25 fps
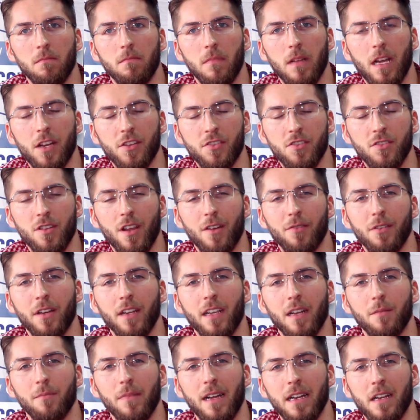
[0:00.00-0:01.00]
engineering
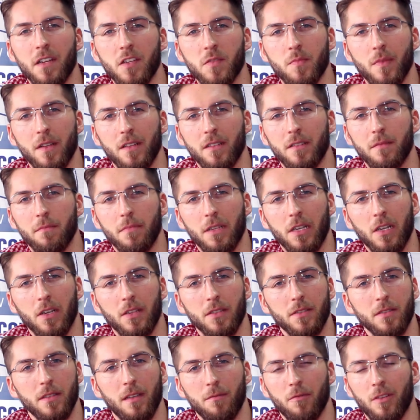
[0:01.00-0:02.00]
and management
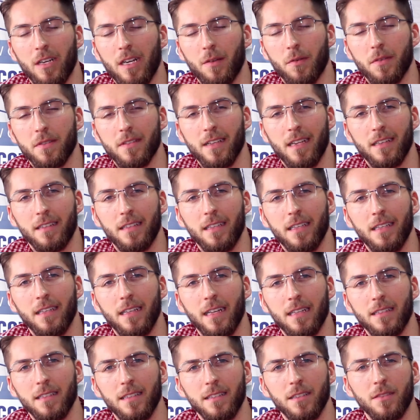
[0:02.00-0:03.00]
because when I was 19,
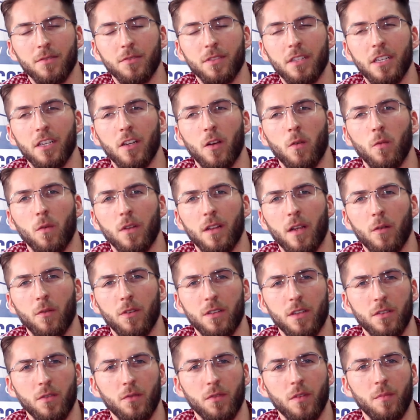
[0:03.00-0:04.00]
I didn't really know what I
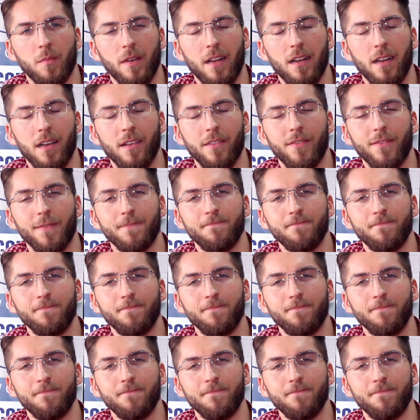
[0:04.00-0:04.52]
want to do in my life.